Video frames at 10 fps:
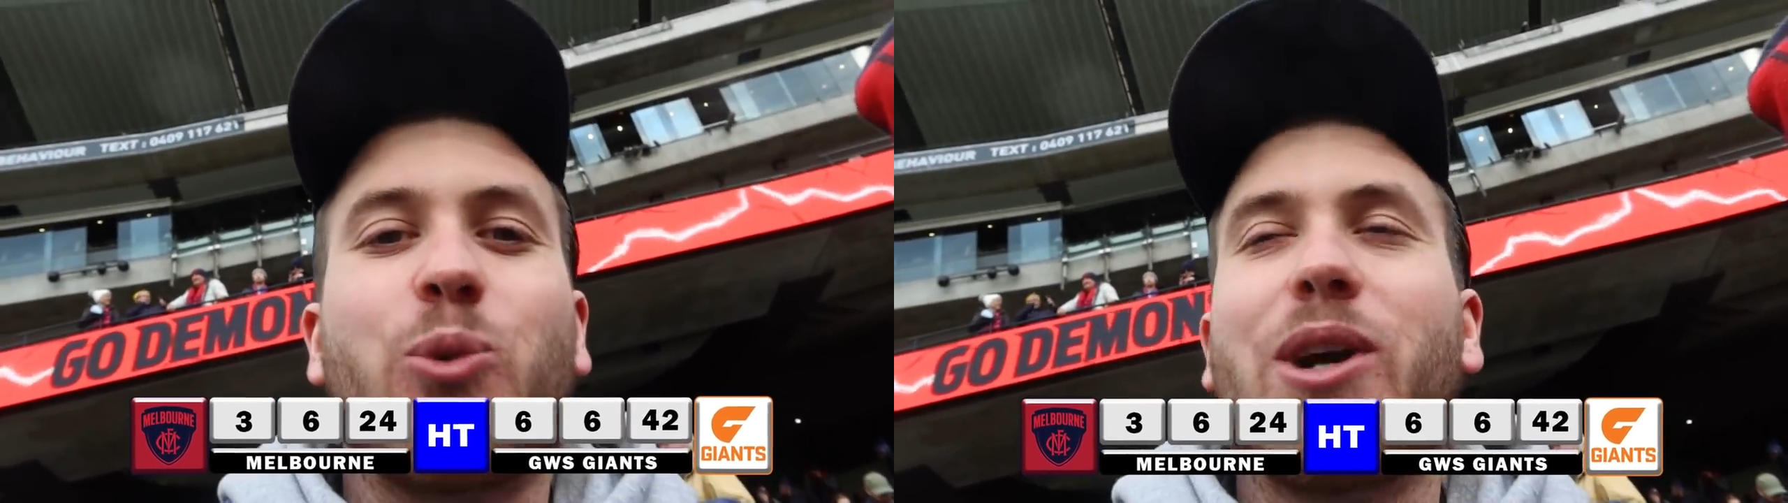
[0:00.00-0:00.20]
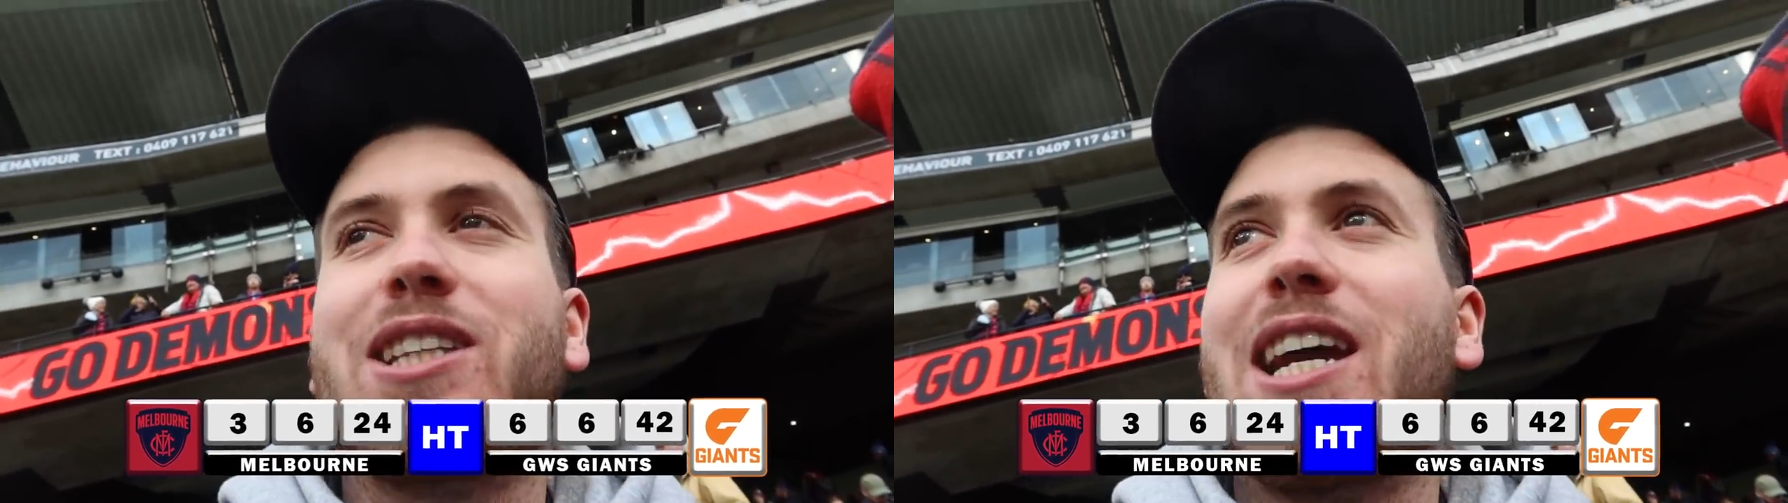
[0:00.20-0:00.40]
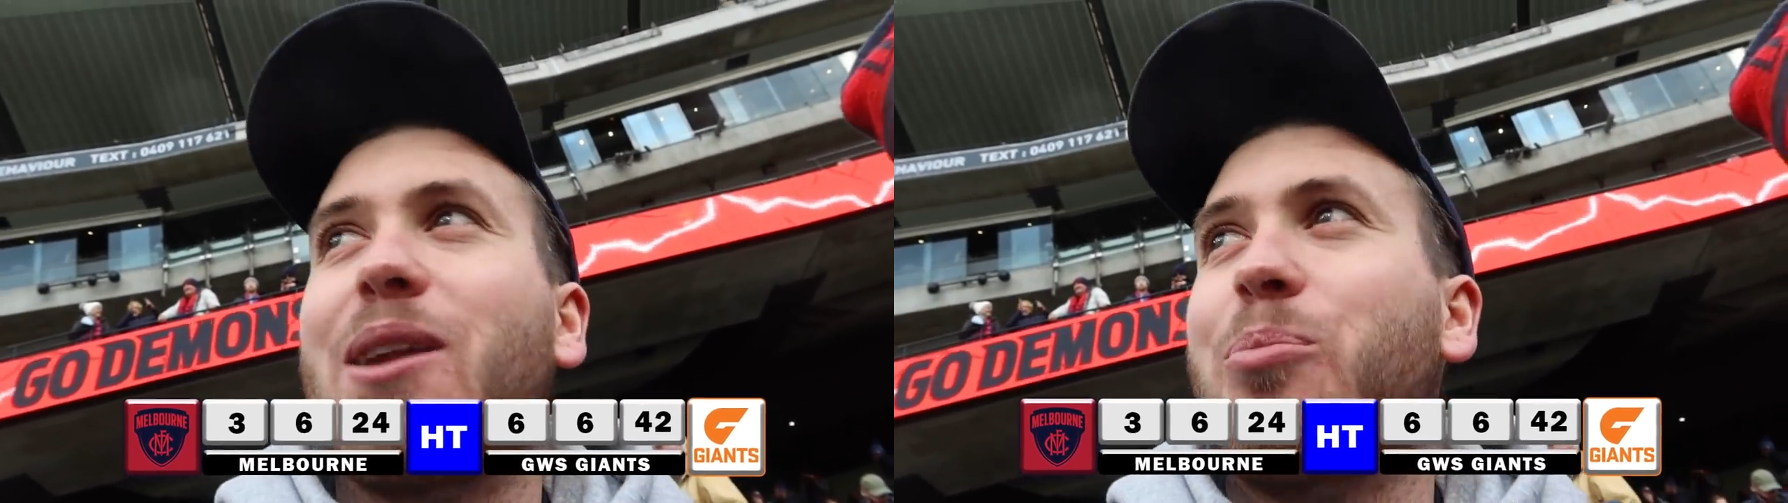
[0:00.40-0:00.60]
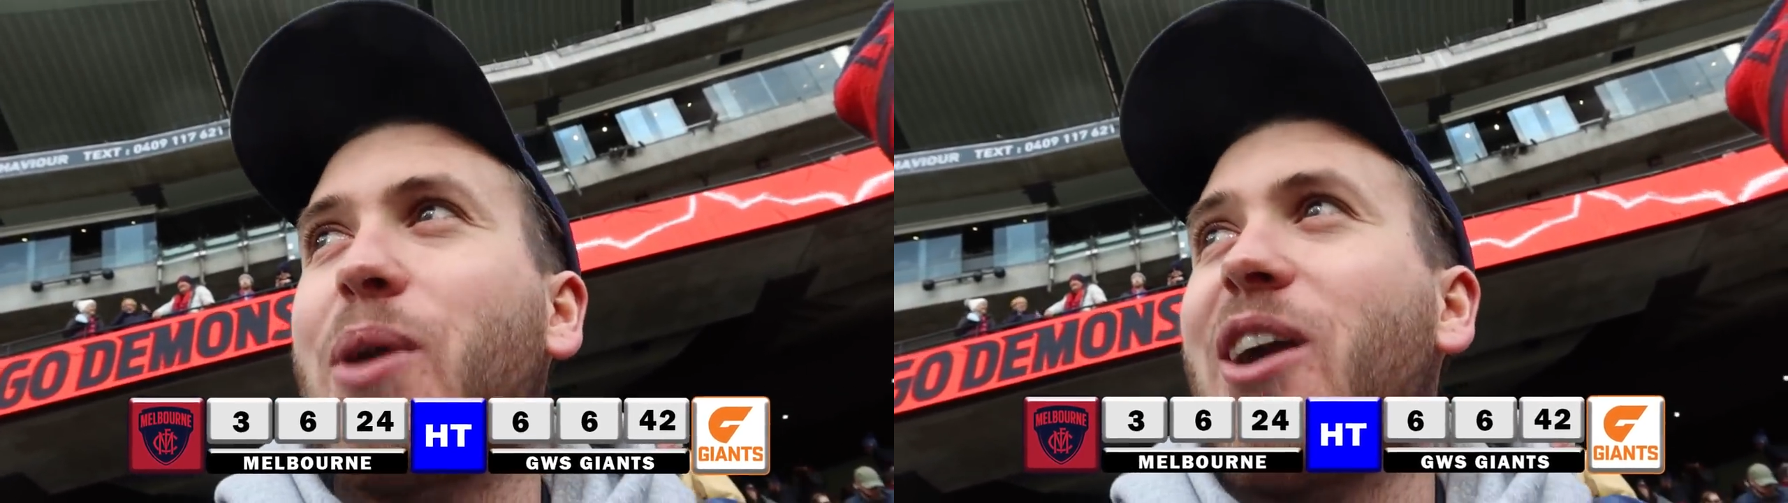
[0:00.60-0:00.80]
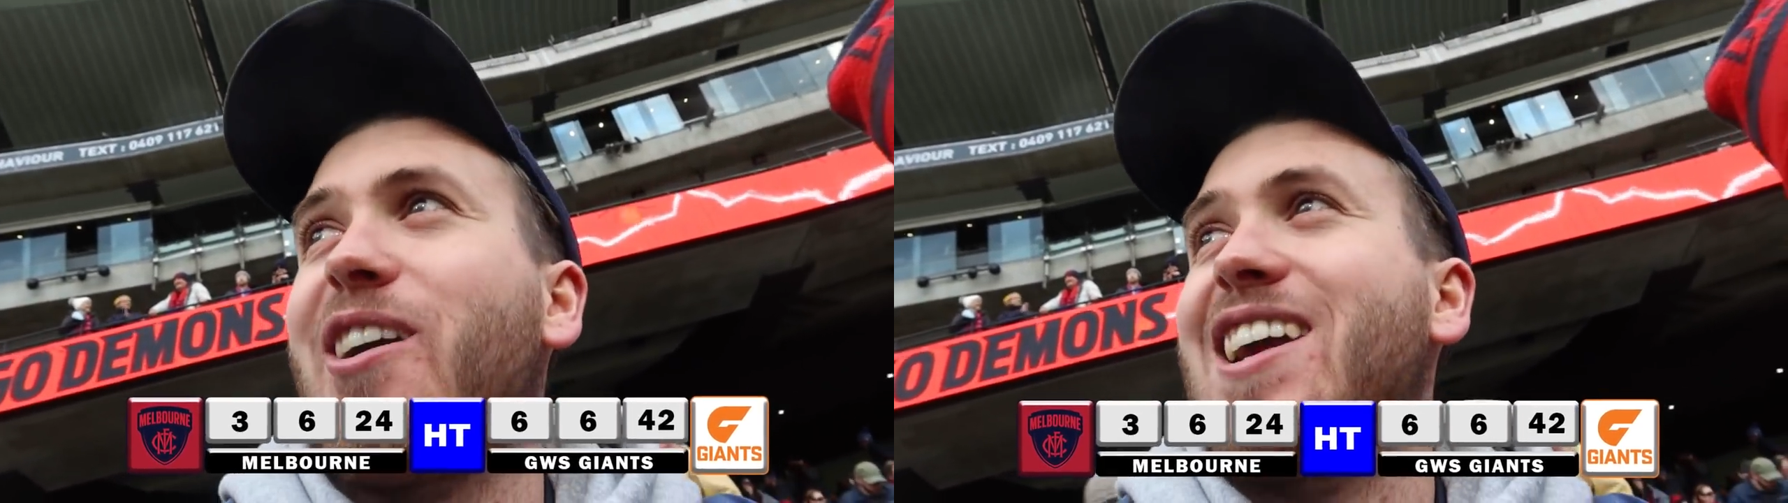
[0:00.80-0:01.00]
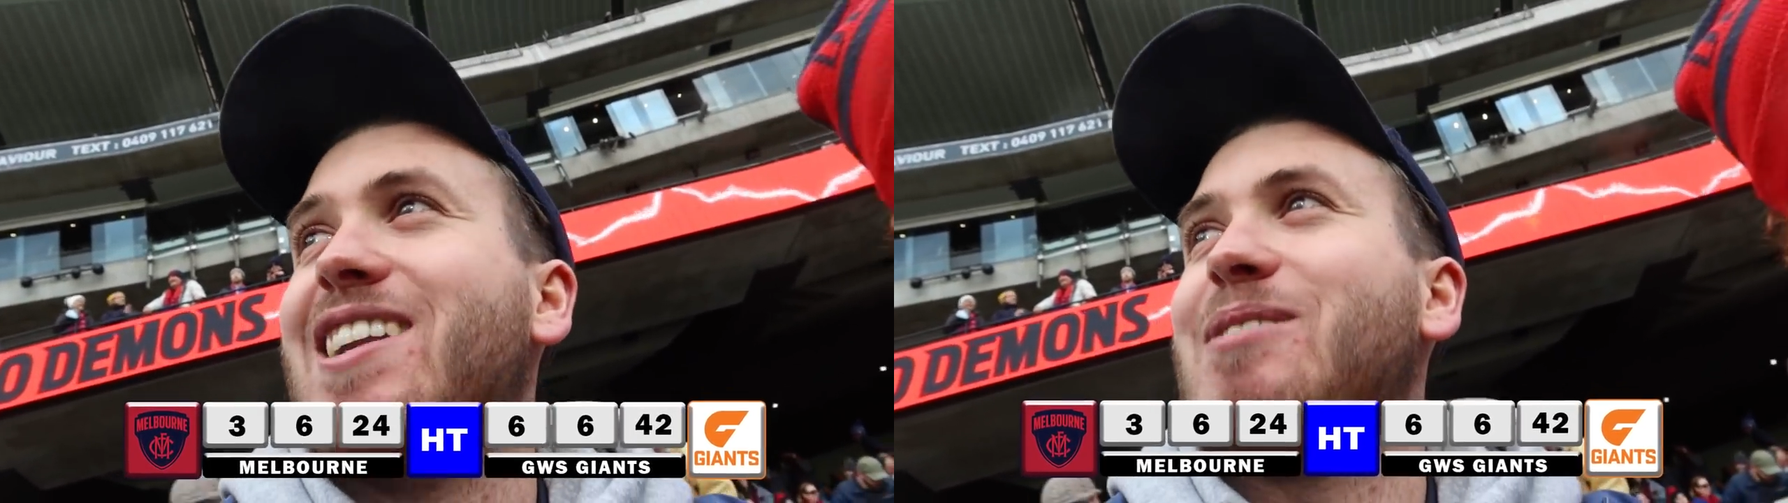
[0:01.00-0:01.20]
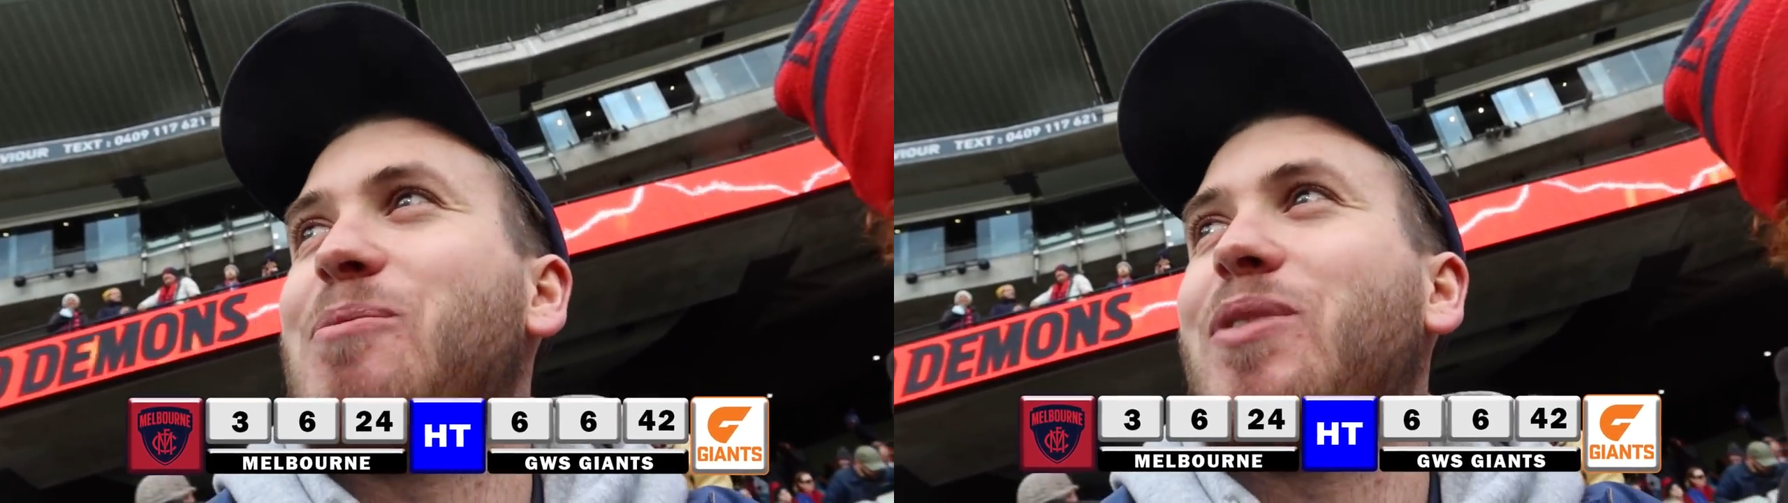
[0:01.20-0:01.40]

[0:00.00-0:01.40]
were dead and buried.